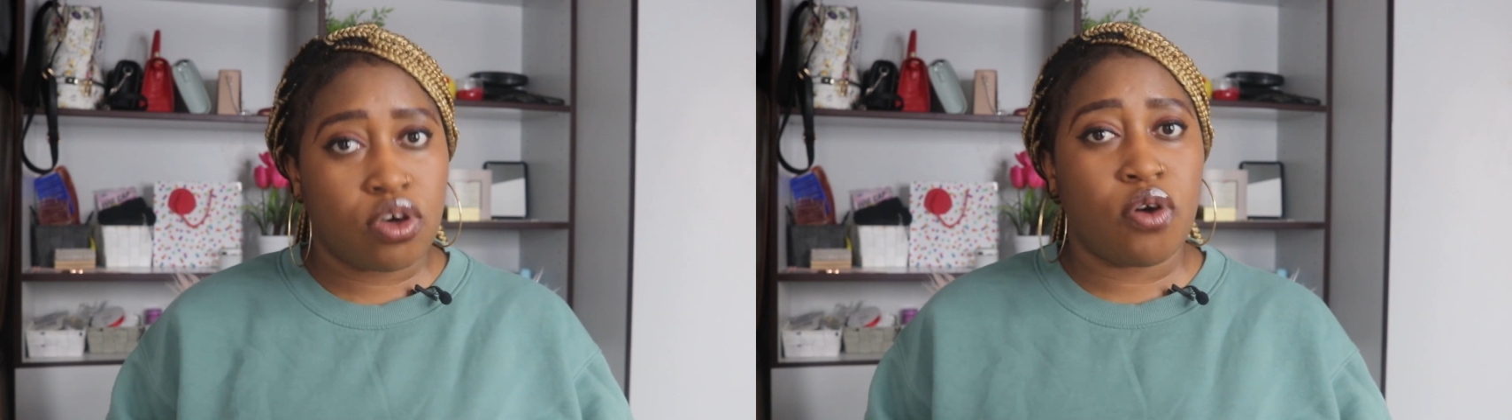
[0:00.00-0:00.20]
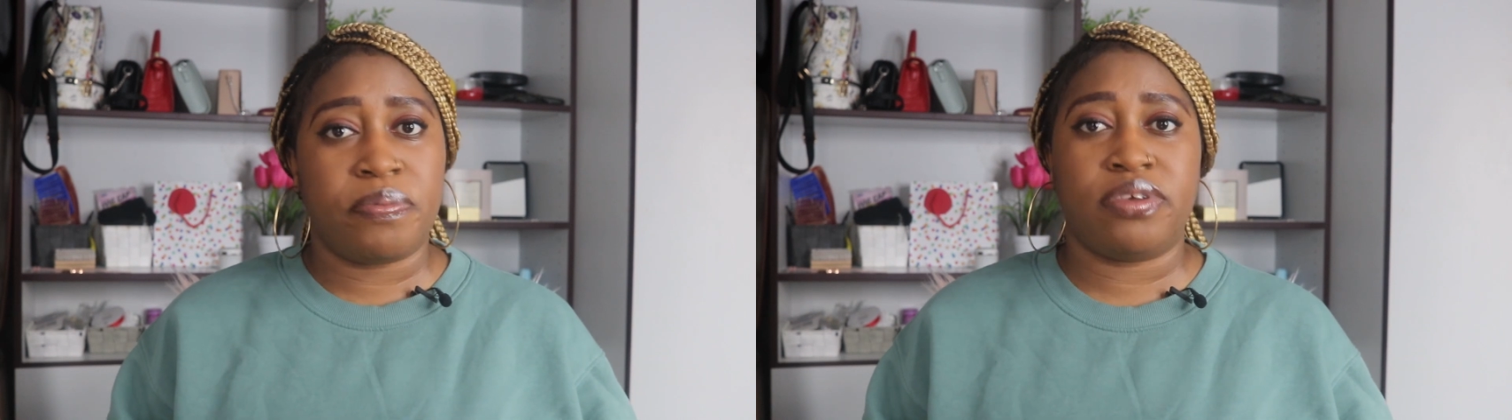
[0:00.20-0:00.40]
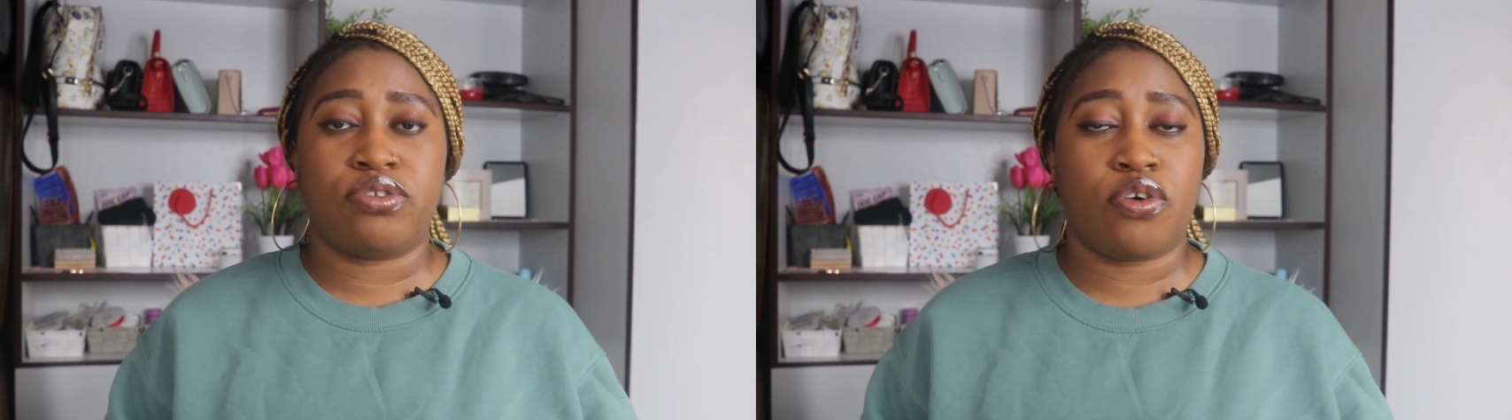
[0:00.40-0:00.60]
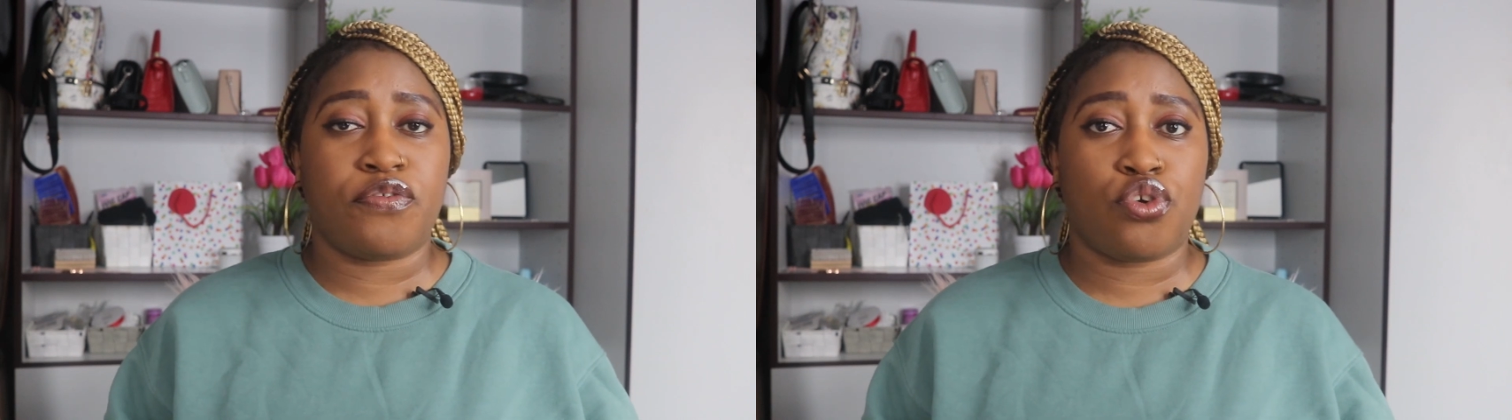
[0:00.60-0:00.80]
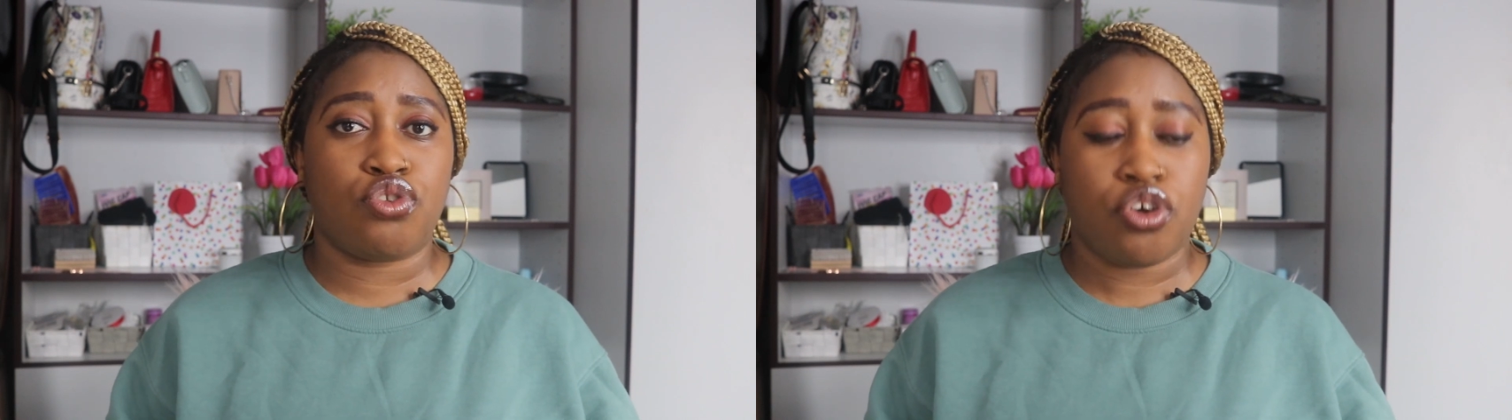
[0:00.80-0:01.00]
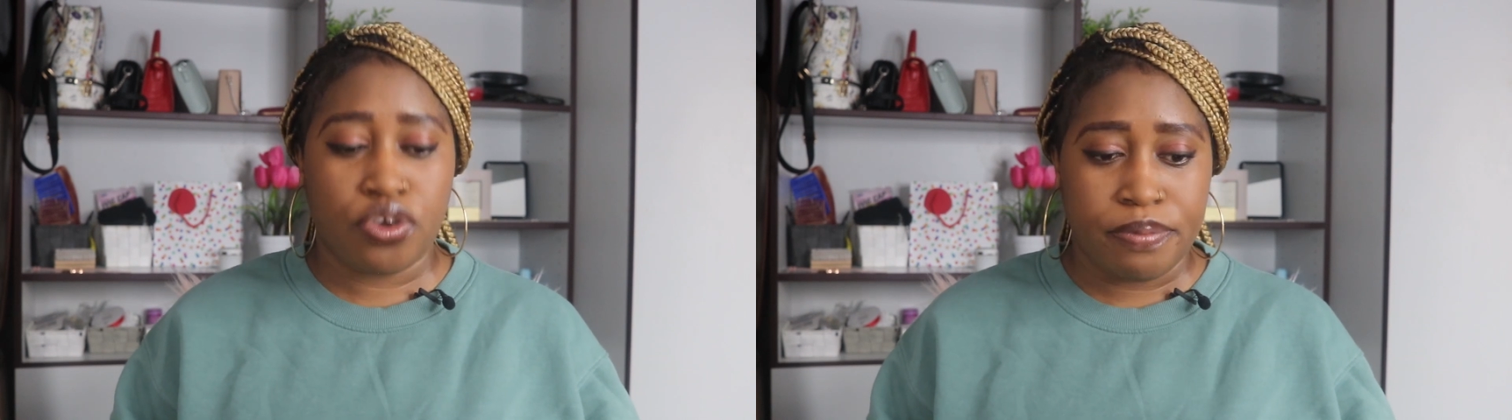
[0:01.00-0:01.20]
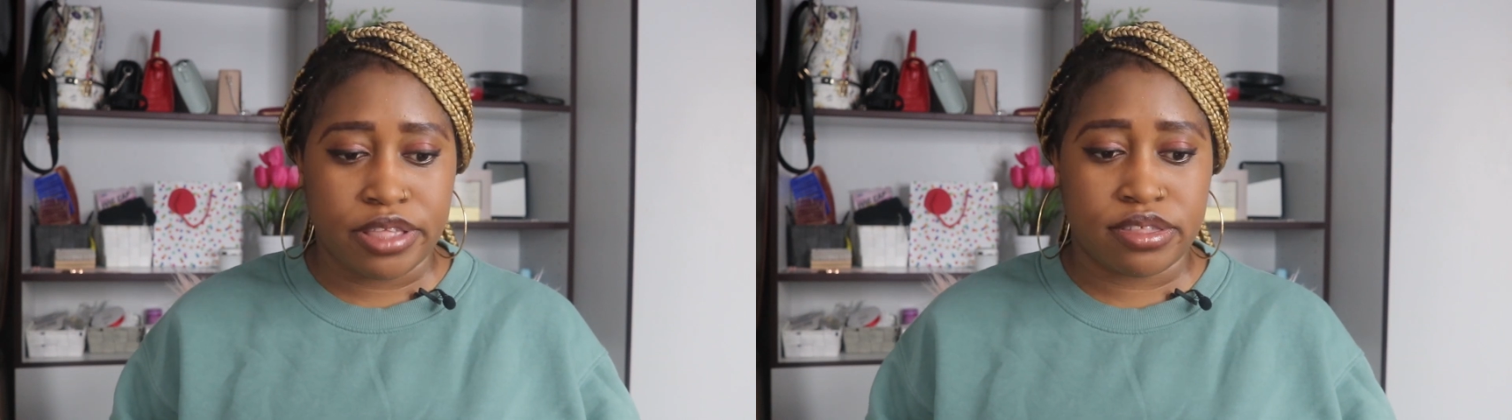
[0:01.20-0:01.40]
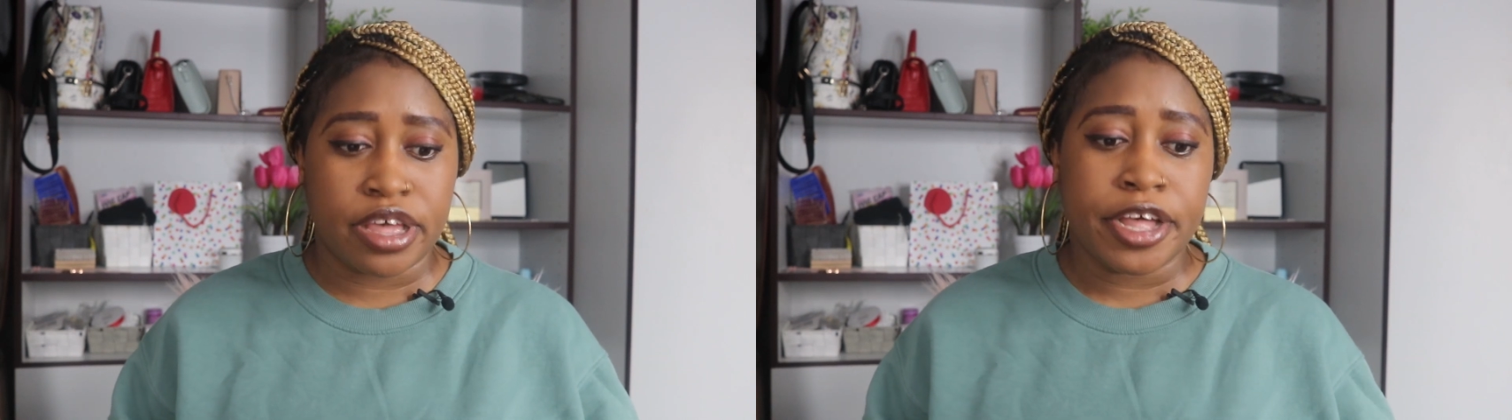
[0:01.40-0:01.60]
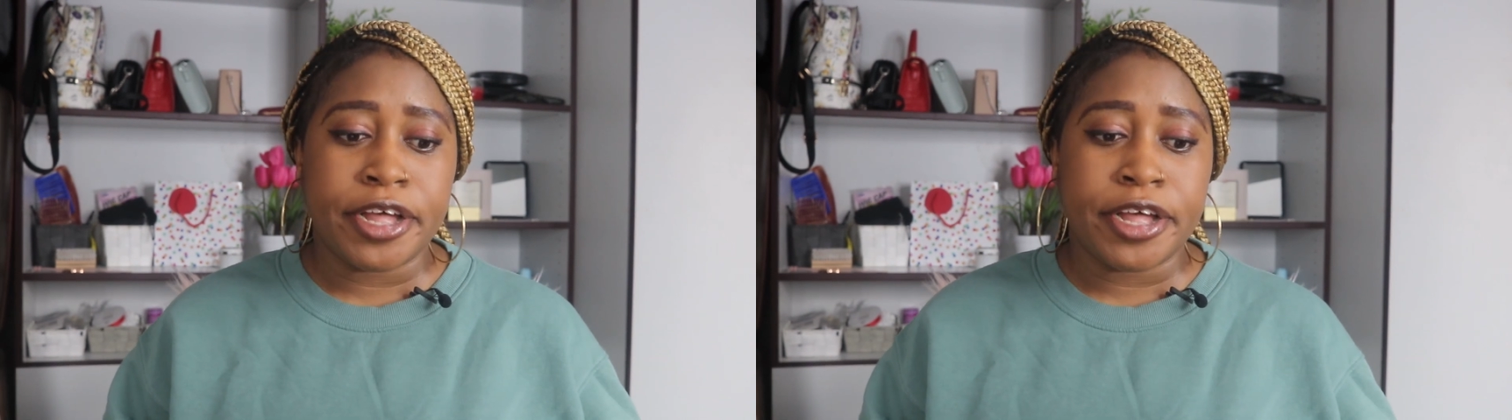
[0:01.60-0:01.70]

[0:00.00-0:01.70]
copies of your documents.